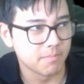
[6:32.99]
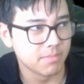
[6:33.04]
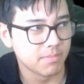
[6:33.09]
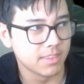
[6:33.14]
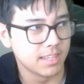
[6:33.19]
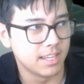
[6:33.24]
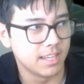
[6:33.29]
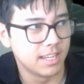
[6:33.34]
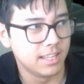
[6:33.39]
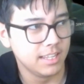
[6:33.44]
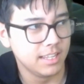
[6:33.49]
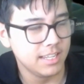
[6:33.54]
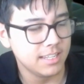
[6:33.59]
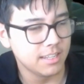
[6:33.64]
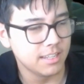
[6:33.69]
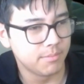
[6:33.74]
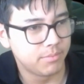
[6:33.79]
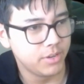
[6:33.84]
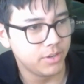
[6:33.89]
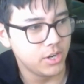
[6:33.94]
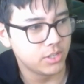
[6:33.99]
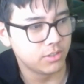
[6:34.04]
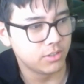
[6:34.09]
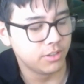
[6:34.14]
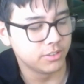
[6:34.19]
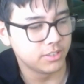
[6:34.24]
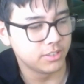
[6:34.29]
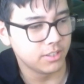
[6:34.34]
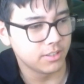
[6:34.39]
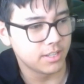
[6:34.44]
at least I'm pretty sure he
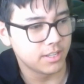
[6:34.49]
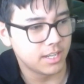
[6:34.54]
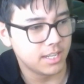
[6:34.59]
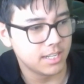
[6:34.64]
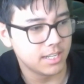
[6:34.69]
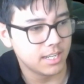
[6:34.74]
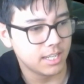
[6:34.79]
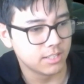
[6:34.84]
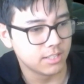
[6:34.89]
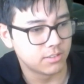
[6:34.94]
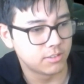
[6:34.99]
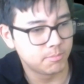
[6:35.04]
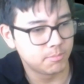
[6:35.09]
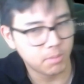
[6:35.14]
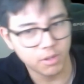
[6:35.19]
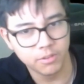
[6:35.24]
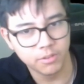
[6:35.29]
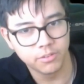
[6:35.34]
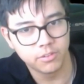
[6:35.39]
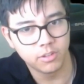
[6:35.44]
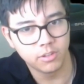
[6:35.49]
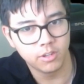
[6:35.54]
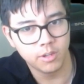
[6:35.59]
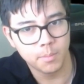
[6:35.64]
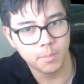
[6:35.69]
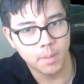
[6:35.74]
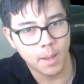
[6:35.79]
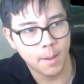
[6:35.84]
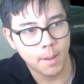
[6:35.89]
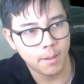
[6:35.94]
also got a sponsor
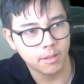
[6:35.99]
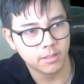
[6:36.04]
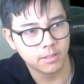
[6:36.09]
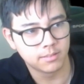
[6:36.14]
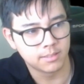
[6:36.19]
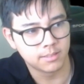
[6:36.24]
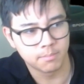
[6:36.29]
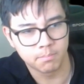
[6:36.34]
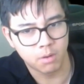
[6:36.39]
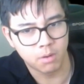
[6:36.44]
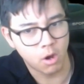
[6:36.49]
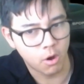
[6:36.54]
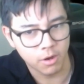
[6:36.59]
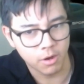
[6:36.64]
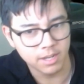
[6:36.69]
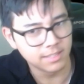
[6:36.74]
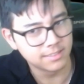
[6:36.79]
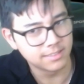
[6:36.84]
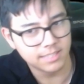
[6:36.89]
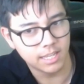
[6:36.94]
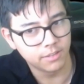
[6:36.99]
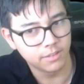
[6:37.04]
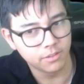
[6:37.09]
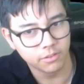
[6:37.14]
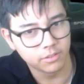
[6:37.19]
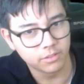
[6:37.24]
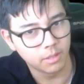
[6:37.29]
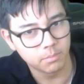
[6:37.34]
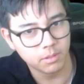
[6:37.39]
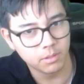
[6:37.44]
about some parking sense or
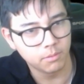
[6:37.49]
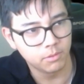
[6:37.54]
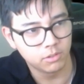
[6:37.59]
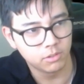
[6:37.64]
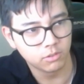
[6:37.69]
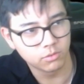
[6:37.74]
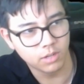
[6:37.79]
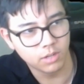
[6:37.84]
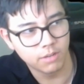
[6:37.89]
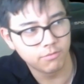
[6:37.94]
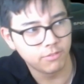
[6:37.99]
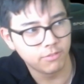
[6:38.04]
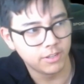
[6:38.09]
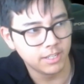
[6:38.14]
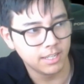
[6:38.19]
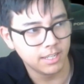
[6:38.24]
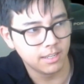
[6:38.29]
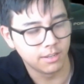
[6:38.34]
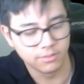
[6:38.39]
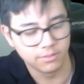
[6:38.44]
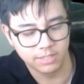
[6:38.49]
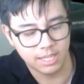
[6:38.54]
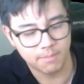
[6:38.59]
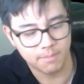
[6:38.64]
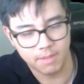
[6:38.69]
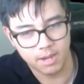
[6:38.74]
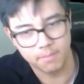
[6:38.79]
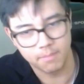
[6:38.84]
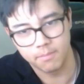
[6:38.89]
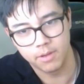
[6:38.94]
something, which was quite funny. And he made
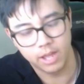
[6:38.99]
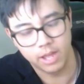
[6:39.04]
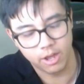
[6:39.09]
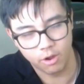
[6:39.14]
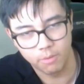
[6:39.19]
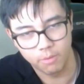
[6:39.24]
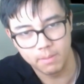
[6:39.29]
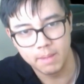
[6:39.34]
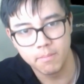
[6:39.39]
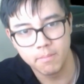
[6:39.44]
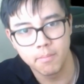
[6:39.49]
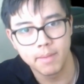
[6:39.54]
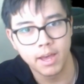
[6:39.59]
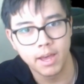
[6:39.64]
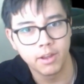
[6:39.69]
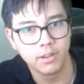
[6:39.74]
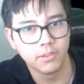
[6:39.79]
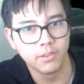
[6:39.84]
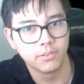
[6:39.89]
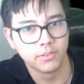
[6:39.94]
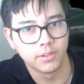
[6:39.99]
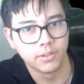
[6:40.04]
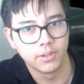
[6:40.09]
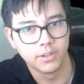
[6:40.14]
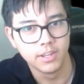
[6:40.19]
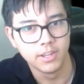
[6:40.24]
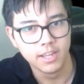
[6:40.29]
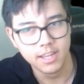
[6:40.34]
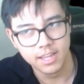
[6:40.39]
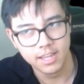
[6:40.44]
a whole meme about it. So
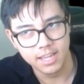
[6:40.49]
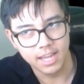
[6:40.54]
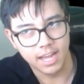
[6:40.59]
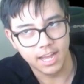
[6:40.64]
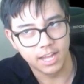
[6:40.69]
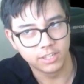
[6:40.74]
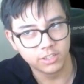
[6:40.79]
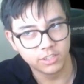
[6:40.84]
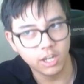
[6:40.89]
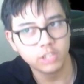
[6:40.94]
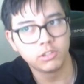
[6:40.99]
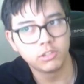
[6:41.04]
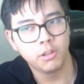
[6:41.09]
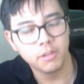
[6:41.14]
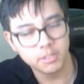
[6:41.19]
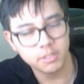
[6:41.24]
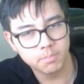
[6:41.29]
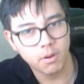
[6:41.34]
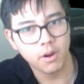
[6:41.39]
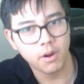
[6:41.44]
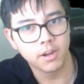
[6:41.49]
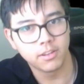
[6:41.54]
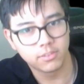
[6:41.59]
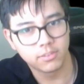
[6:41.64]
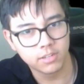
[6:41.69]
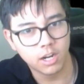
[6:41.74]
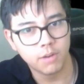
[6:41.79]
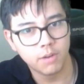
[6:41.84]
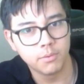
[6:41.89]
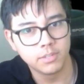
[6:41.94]
Josh Williams parking his
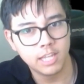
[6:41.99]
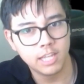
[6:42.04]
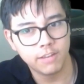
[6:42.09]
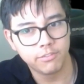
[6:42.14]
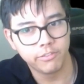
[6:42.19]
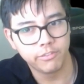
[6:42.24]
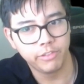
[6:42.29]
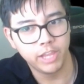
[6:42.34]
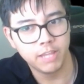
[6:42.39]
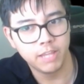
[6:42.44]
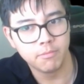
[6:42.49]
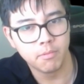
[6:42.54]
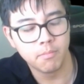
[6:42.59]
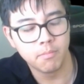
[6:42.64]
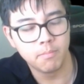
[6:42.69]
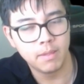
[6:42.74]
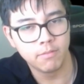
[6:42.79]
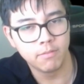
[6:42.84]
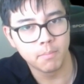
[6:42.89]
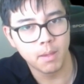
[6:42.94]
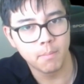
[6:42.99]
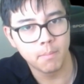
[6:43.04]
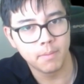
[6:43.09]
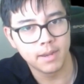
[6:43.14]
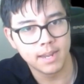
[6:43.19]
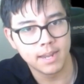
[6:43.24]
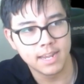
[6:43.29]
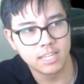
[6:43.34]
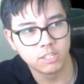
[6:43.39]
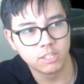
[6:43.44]
car would definitely be remembered
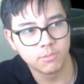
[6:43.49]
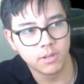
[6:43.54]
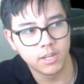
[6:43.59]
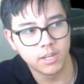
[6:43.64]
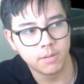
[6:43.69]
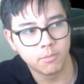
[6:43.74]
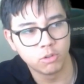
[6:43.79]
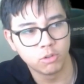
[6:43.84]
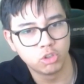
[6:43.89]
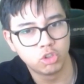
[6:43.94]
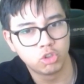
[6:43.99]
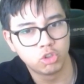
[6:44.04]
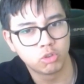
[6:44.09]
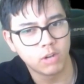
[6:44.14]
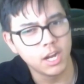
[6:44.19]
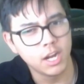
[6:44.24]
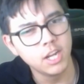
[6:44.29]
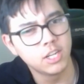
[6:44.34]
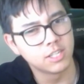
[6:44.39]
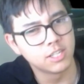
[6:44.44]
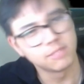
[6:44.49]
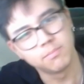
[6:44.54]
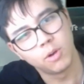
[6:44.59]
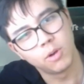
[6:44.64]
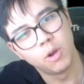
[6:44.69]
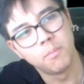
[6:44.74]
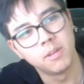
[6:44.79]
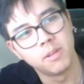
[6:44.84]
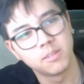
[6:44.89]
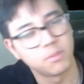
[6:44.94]
as one of the most strangest
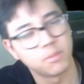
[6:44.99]
moments, but